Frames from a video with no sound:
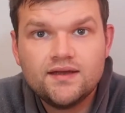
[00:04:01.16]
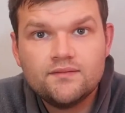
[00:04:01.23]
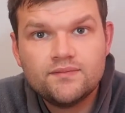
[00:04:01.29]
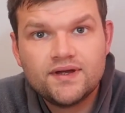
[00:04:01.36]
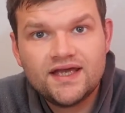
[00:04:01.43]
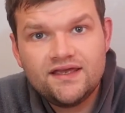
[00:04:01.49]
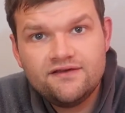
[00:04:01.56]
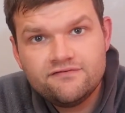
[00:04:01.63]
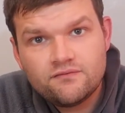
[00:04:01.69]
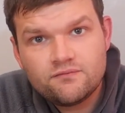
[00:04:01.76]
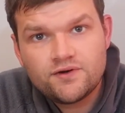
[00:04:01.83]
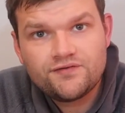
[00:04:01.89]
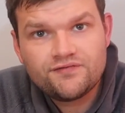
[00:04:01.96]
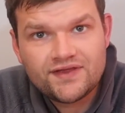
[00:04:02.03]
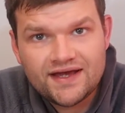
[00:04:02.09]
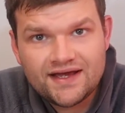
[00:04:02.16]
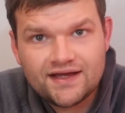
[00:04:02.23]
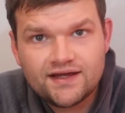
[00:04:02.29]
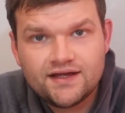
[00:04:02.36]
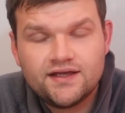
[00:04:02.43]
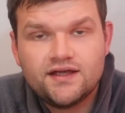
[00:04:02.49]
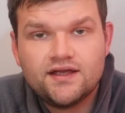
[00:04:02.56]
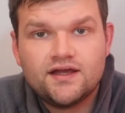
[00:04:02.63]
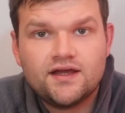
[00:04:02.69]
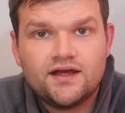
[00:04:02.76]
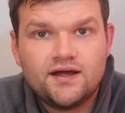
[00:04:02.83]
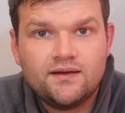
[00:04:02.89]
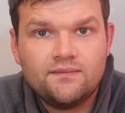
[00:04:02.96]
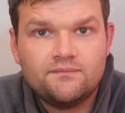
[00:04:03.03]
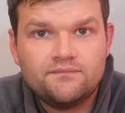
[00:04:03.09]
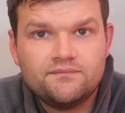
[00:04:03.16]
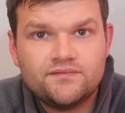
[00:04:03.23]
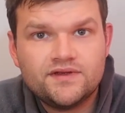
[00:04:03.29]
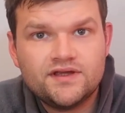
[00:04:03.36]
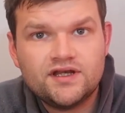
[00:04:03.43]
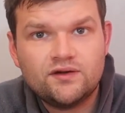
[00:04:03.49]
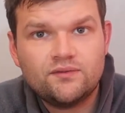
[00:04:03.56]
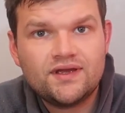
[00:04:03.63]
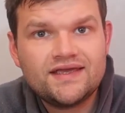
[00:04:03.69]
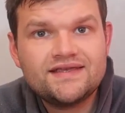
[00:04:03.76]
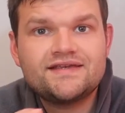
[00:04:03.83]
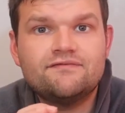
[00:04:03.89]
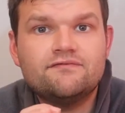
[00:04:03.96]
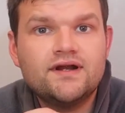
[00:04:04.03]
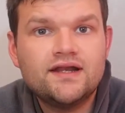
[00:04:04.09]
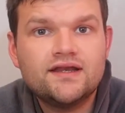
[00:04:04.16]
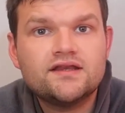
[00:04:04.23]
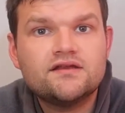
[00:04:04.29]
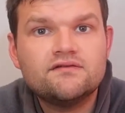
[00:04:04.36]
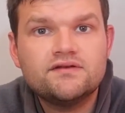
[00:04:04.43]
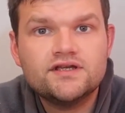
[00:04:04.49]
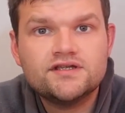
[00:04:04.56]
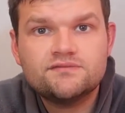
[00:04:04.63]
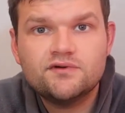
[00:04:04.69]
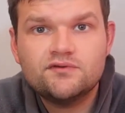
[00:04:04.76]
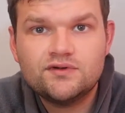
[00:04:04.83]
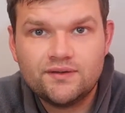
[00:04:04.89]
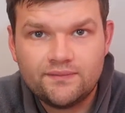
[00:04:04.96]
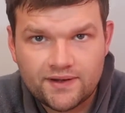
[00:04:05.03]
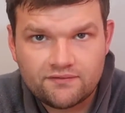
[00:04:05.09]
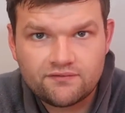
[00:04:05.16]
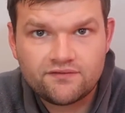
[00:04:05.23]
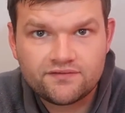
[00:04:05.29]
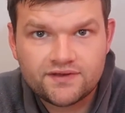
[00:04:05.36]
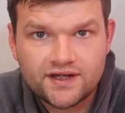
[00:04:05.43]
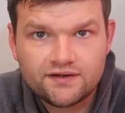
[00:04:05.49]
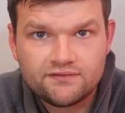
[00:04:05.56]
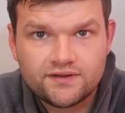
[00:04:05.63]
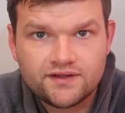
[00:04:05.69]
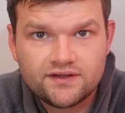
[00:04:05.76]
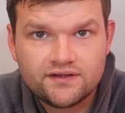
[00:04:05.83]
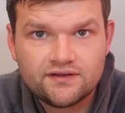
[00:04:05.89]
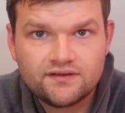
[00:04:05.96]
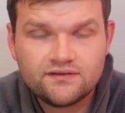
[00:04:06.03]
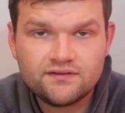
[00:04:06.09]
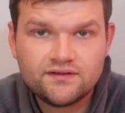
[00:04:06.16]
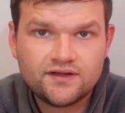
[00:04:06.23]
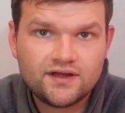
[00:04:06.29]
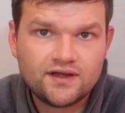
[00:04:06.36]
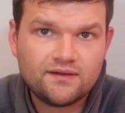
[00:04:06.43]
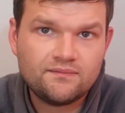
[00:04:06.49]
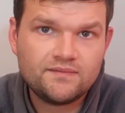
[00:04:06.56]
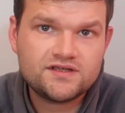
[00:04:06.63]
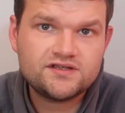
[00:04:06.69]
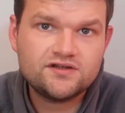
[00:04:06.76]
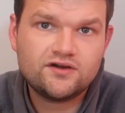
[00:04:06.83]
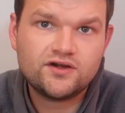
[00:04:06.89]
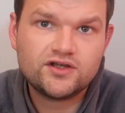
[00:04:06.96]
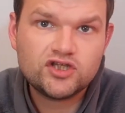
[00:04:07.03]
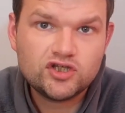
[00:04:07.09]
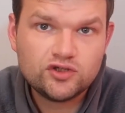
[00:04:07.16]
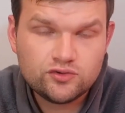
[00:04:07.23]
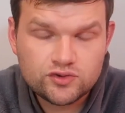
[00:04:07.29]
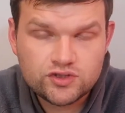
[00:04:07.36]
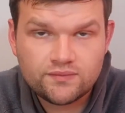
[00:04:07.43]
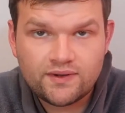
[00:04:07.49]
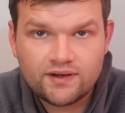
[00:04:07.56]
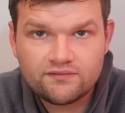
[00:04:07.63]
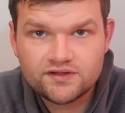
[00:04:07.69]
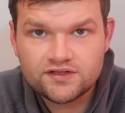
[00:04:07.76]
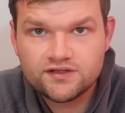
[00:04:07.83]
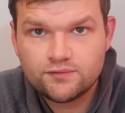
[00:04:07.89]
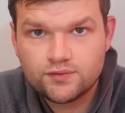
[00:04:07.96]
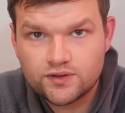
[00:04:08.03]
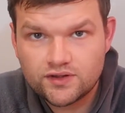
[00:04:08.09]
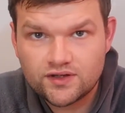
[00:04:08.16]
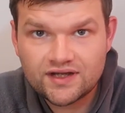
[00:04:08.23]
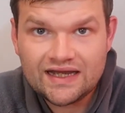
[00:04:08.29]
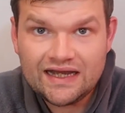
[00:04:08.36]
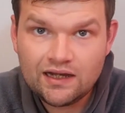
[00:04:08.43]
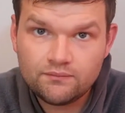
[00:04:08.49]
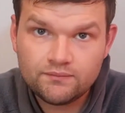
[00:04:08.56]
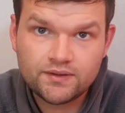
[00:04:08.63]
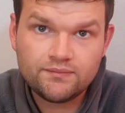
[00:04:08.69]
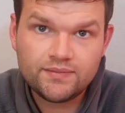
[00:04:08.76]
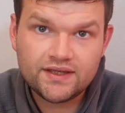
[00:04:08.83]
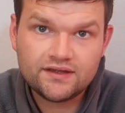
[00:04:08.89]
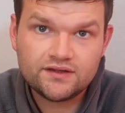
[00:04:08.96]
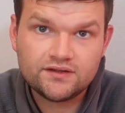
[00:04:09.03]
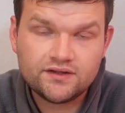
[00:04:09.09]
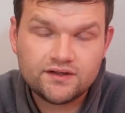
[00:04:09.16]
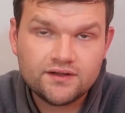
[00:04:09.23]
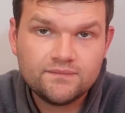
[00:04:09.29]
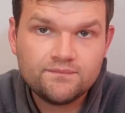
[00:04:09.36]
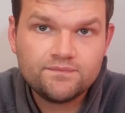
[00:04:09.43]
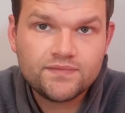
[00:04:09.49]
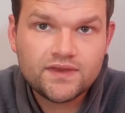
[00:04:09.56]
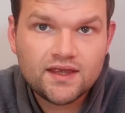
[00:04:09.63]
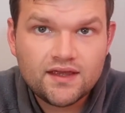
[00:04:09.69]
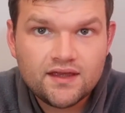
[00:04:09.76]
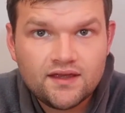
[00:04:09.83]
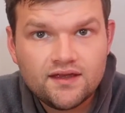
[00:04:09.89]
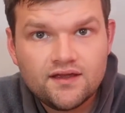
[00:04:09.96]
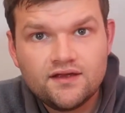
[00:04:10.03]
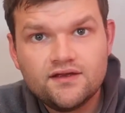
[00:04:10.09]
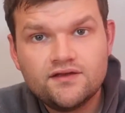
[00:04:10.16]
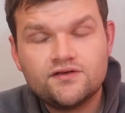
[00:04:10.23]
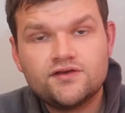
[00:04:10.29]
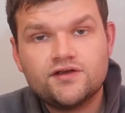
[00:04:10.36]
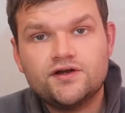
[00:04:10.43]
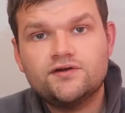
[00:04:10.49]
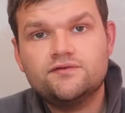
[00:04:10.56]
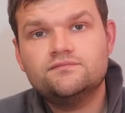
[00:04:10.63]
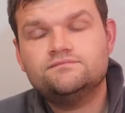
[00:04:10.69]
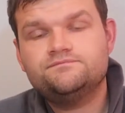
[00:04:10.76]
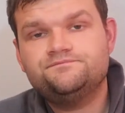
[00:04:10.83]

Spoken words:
But even with that, it's a relatively small amount of calories. It's not a huge amount. It's nothing that can't be beaten. So